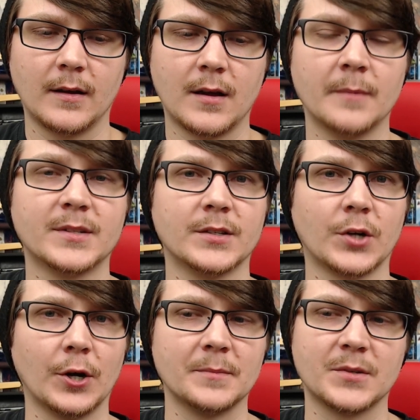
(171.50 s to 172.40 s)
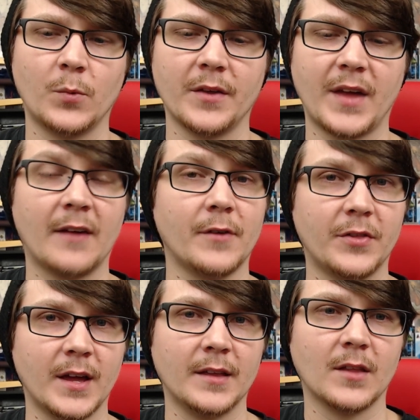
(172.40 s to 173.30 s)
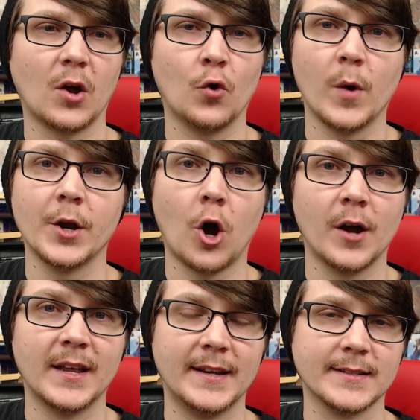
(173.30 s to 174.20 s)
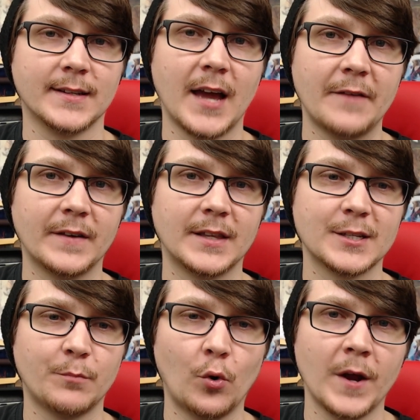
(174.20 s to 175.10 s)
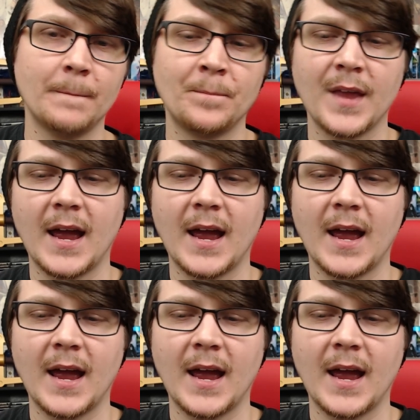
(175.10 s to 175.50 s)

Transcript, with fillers: come to terms with everything going on in his life at this point